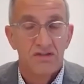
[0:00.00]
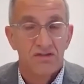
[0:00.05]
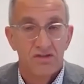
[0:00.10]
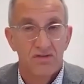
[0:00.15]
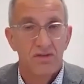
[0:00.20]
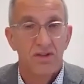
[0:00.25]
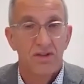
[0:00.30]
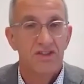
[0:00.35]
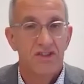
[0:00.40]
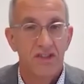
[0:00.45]

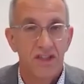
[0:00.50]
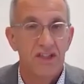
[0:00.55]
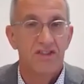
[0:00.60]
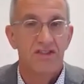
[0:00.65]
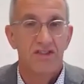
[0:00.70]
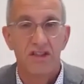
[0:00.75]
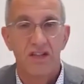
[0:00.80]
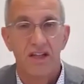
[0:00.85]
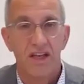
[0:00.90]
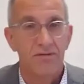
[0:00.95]
Strange thing
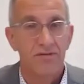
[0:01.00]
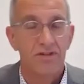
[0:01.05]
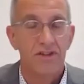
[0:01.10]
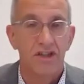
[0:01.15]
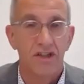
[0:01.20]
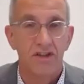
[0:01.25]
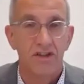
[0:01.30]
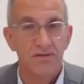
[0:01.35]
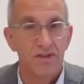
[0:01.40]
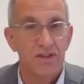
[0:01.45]
is in every
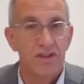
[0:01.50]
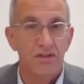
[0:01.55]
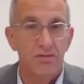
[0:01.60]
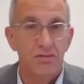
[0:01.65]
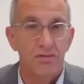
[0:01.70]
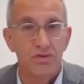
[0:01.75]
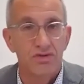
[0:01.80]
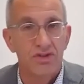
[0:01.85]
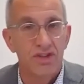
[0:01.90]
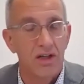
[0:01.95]
country, the
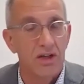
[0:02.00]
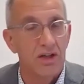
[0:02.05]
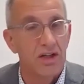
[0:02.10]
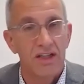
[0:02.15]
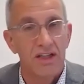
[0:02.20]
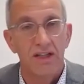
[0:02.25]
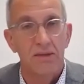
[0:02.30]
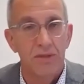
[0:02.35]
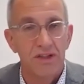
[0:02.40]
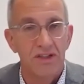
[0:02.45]
rules are a
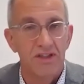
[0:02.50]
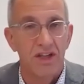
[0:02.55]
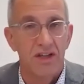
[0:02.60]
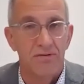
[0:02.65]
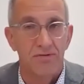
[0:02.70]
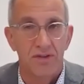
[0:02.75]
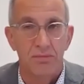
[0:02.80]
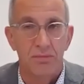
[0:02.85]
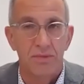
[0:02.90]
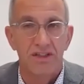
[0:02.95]
little bit
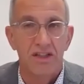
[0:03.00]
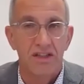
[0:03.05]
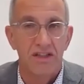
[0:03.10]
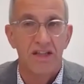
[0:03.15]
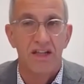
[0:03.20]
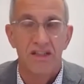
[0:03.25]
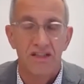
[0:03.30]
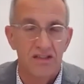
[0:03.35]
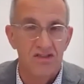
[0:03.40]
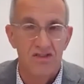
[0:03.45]
different, but in the
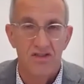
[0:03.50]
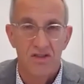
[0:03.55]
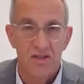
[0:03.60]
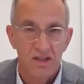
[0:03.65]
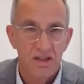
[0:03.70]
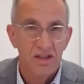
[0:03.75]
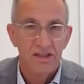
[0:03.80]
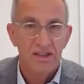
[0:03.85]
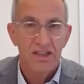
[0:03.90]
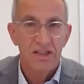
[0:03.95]
end, it's
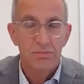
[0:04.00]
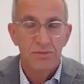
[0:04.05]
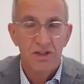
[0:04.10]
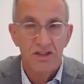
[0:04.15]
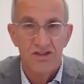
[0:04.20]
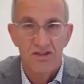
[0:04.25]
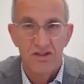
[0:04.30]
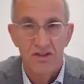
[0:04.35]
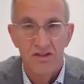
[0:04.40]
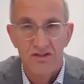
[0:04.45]
keep
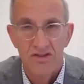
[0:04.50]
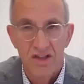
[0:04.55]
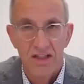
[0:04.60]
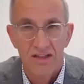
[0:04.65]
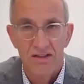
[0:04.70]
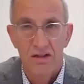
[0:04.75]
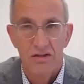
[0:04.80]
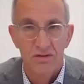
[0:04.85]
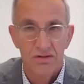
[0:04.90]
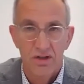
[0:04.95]
distance and
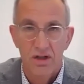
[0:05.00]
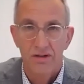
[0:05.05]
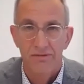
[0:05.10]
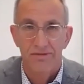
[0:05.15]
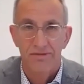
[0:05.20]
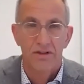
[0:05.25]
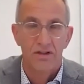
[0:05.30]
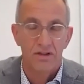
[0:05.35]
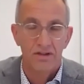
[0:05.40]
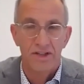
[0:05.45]
don't cough
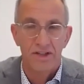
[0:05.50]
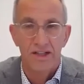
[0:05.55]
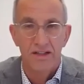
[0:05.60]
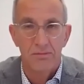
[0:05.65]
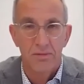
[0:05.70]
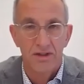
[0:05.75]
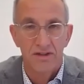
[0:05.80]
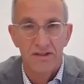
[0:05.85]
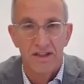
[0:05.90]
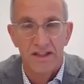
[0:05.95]
on
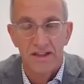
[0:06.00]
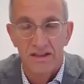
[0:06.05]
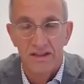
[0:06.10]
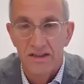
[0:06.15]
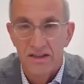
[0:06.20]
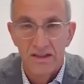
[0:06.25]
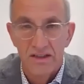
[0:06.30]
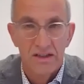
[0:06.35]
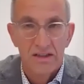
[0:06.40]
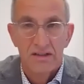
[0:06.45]
anyone. And
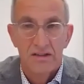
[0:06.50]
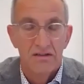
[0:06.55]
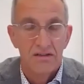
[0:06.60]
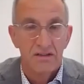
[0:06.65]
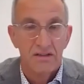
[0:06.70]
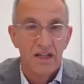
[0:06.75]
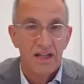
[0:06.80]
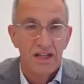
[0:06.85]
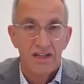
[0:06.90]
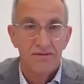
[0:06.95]

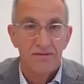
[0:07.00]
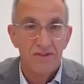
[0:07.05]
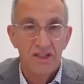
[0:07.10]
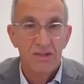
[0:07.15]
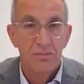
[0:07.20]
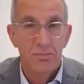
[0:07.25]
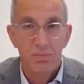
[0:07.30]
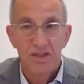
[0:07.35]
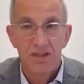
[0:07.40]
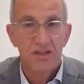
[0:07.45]
yeah, if
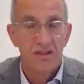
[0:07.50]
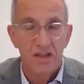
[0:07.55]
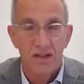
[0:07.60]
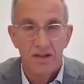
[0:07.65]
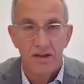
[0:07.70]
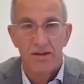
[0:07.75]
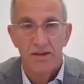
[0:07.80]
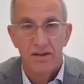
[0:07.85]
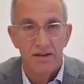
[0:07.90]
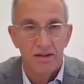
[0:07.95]
need be,
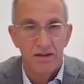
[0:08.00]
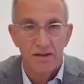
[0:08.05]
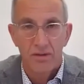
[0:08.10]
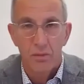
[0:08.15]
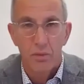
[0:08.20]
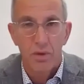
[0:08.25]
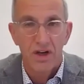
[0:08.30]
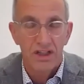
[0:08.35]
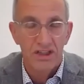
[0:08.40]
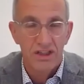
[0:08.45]
uh,
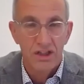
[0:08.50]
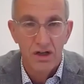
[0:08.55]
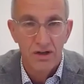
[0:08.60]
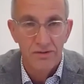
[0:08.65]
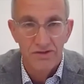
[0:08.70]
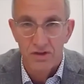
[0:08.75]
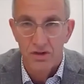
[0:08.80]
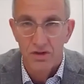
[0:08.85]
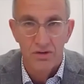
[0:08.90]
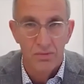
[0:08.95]
wear
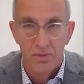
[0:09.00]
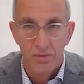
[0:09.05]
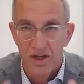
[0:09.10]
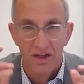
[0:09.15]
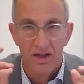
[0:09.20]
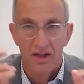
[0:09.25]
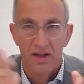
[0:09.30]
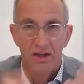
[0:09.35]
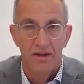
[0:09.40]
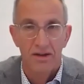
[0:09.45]
gloves or wear
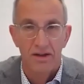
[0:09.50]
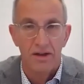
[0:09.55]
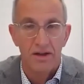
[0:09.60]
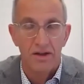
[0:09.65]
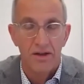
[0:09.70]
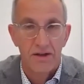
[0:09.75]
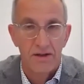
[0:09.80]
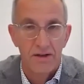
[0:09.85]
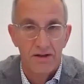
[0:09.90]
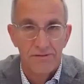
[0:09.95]
a, a,
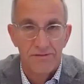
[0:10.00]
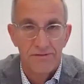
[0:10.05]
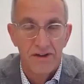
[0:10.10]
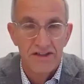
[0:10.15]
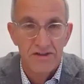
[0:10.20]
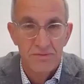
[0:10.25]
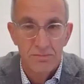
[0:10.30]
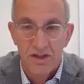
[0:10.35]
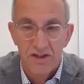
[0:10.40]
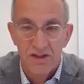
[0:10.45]

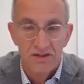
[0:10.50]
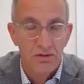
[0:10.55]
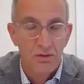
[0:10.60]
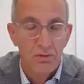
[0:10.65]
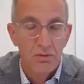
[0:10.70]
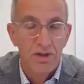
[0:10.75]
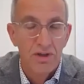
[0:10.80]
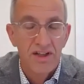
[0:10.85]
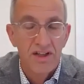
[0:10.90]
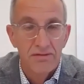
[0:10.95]
face mask or
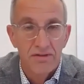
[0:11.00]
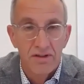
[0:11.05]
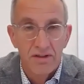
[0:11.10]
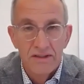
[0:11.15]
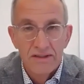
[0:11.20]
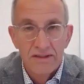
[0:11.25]
whatever